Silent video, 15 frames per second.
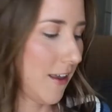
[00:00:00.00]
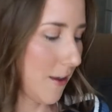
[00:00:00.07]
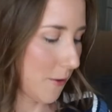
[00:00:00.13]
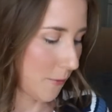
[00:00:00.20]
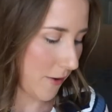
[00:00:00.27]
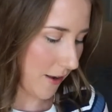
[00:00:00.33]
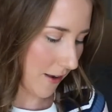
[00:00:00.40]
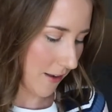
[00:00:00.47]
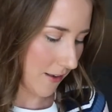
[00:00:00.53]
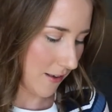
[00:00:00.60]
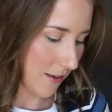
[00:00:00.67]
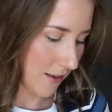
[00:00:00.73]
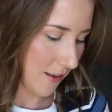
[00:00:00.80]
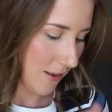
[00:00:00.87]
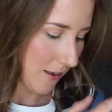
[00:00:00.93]
Wait,
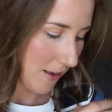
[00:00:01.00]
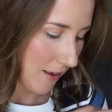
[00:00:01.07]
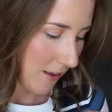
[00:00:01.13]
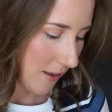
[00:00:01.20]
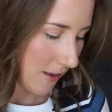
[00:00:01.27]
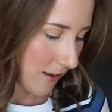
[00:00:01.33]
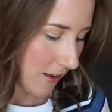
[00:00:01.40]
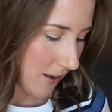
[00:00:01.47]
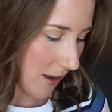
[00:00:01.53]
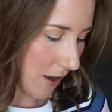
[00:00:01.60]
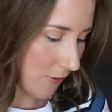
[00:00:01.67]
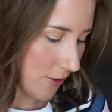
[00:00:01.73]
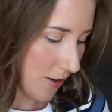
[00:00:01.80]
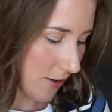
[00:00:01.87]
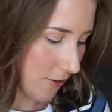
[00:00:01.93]
I
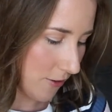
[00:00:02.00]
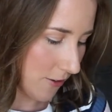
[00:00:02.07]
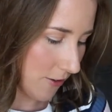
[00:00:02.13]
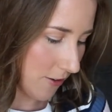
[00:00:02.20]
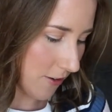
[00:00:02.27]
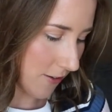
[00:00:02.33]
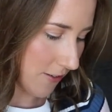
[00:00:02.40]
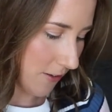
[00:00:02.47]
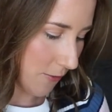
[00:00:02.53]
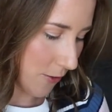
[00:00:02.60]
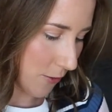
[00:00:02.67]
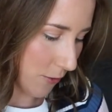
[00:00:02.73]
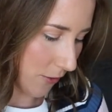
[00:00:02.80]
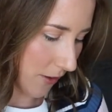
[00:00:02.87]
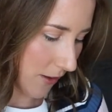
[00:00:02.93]
have to get used to just even
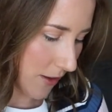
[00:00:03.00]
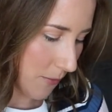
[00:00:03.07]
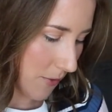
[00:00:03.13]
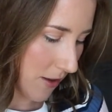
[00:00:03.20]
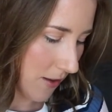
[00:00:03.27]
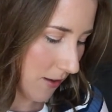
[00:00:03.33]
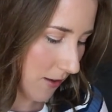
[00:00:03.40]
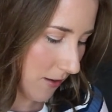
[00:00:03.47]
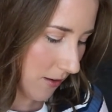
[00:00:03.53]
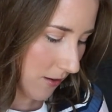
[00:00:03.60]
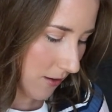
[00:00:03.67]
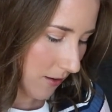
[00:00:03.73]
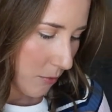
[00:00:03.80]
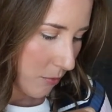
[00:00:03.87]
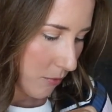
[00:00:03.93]
holding them
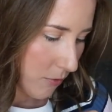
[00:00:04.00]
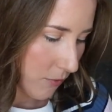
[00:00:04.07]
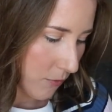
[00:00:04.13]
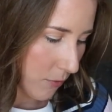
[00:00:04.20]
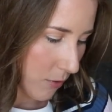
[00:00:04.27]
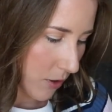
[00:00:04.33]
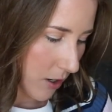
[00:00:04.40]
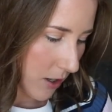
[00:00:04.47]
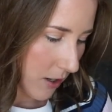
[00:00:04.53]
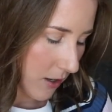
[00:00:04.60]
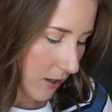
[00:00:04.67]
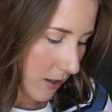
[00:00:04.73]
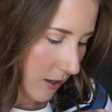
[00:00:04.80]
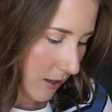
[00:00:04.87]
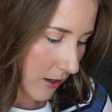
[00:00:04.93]
before
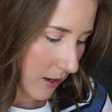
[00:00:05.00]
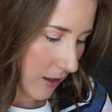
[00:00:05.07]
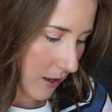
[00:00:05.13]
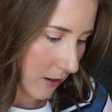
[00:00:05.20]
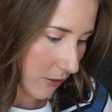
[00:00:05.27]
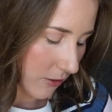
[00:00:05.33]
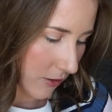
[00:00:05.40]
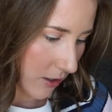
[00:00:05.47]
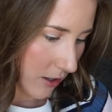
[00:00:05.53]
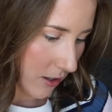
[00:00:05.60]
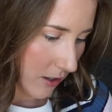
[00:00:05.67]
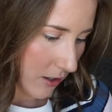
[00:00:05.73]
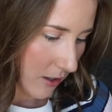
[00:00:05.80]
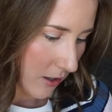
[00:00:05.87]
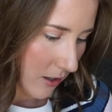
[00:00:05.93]
I can actually
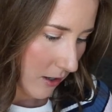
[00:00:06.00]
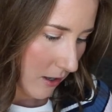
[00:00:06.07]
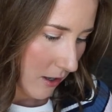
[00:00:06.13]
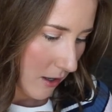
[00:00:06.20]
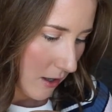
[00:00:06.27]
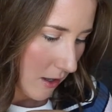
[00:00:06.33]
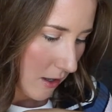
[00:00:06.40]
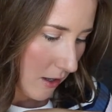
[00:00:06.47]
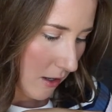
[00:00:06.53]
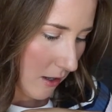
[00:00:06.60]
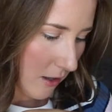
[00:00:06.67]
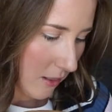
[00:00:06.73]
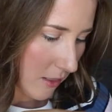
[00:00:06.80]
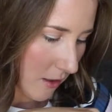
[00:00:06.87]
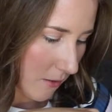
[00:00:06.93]

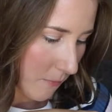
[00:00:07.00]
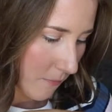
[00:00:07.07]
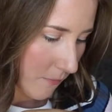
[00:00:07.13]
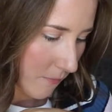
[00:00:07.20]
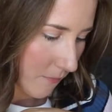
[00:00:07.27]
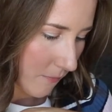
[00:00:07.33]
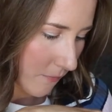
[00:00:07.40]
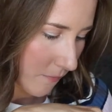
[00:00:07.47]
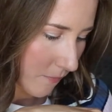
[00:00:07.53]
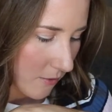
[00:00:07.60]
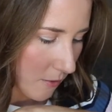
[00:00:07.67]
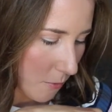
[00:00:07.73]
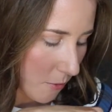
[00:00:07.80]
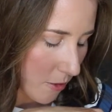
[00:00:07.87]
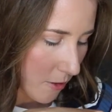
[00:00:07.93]
eat them.
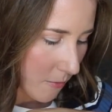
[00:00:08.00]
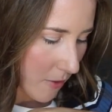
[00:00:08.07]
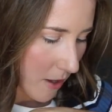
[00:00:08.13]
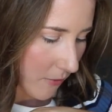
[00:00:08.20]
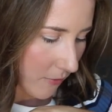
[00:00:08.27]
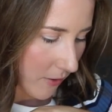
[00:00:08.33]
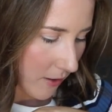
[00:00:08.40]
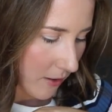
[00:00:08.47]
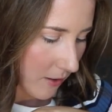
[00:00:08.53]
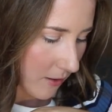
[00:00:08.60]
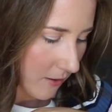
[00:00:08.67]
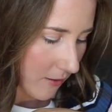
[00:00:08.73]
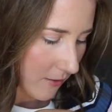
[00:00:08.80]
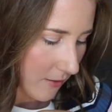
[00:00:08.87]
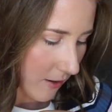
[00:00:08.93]
Some of them have like
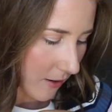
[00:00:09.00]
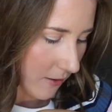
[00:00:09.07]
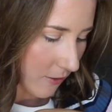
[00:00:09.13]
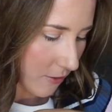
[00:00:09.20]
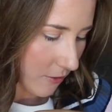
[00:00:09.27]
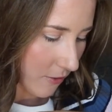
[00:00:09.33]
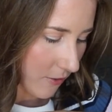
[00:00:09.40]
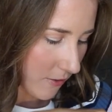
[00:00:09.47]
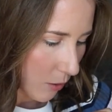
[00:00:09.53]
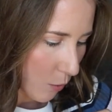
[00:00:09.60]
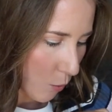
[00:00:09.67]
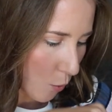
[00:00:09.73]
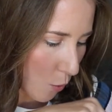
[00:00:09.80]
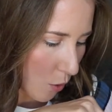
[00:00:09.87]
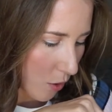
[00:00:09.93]
tentacles.
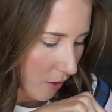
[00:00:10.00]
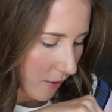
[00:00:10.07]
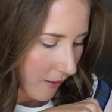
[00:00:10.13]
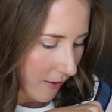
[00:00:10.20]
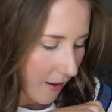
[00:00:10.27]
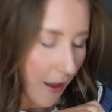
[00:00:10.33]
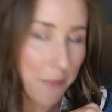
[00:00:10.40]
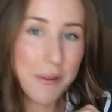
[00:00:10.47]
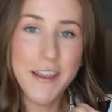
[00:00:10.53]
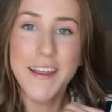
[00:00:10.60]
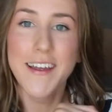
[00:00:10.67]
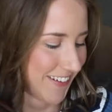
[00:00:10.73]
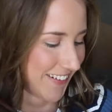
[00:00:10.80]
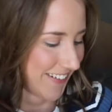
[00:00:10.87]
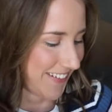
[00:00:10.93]
Oh, I'm like
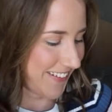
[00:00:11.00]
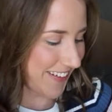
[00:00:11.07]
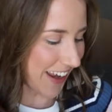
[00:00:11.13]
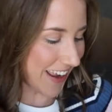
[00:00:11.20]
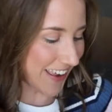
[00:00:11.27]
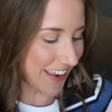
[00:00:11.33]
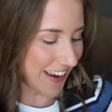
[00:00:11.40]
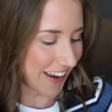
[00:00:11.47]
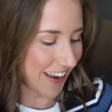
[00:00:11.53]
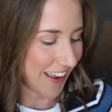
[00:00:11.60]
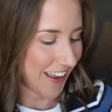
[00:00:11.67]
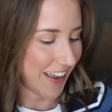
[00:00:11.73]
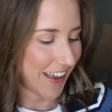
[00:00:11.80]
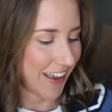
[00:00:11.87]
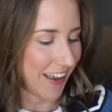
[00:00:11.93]
shaking
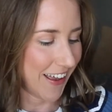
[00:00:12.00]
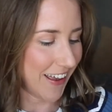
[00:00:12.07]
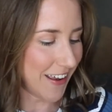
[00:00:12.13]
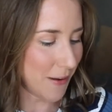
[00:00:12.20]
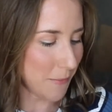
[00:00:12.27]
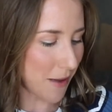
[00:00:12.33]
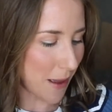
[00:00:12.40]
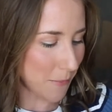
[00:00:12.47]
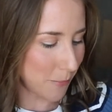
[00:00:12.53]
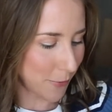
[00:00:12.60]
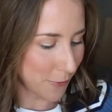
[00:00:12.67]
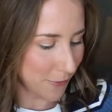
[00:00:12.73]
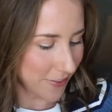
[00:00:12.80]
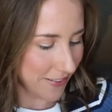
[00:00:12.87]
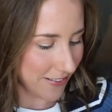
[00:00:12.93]
in my
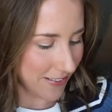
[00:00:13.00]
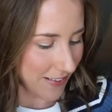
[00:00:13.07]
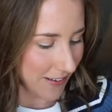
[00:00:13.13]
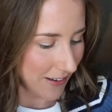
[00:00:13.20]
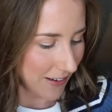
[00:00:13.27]
boots.